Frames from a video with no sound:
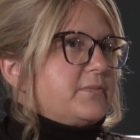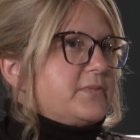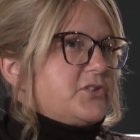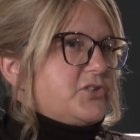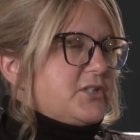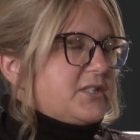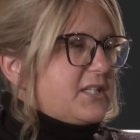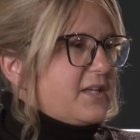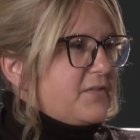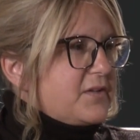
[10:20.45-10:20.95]

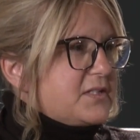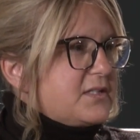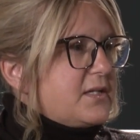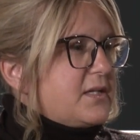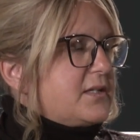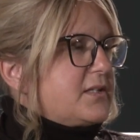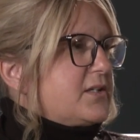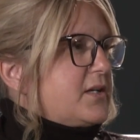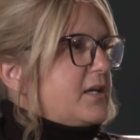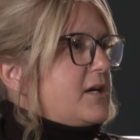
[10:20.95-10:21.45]
just give us
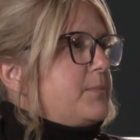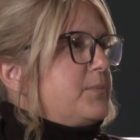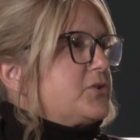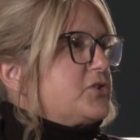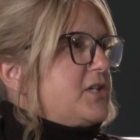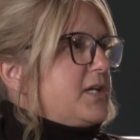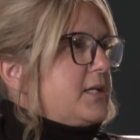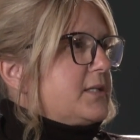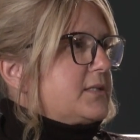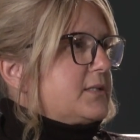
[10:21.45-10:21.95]
a couple
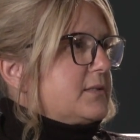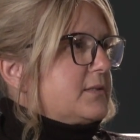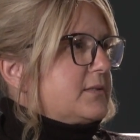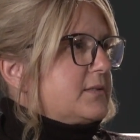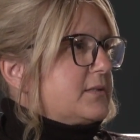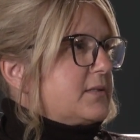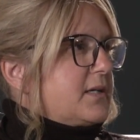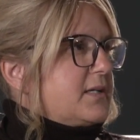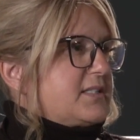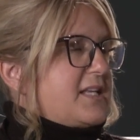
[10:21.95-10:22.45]

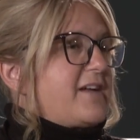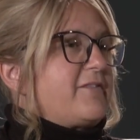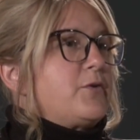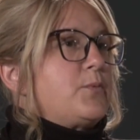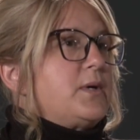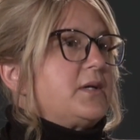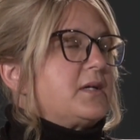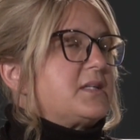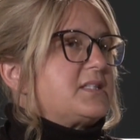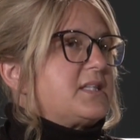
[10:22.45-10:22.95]
chances, because every
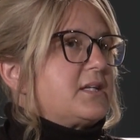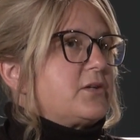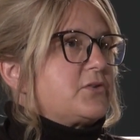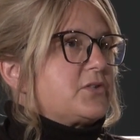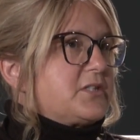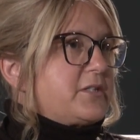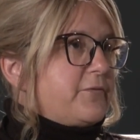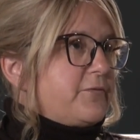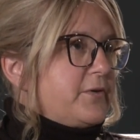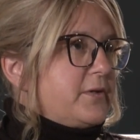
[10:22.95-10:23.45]
wellness center
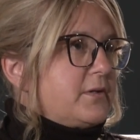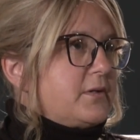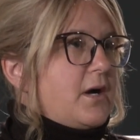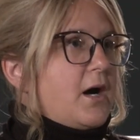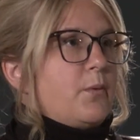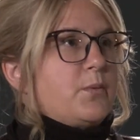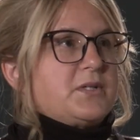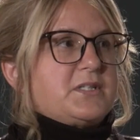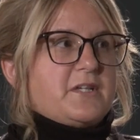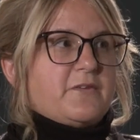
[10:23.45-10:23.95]
is different,
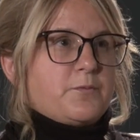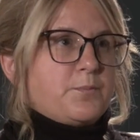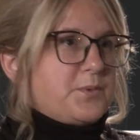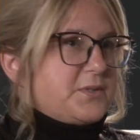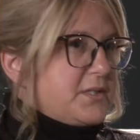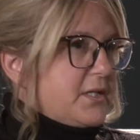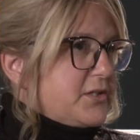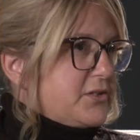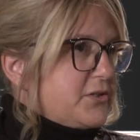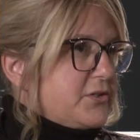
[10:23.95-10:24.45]
always different
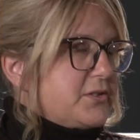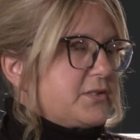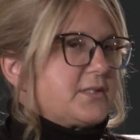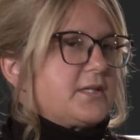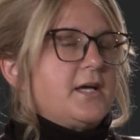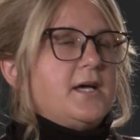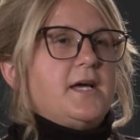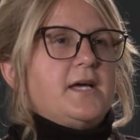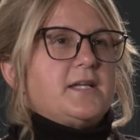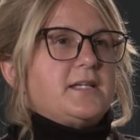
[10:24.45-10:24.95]
presenters,
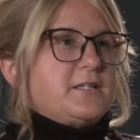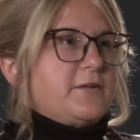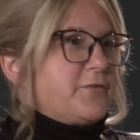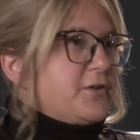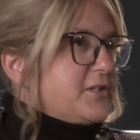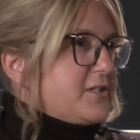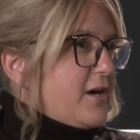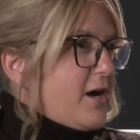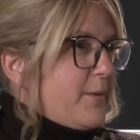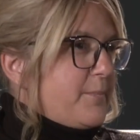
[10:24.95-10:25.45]

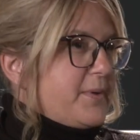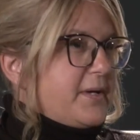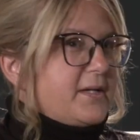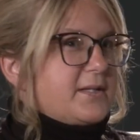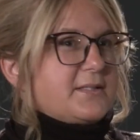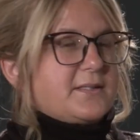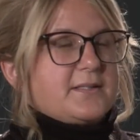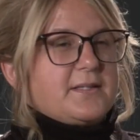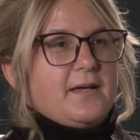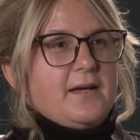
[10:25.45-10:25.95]
different
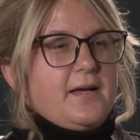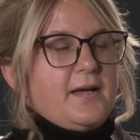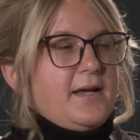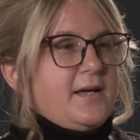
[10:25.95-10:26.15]
topics.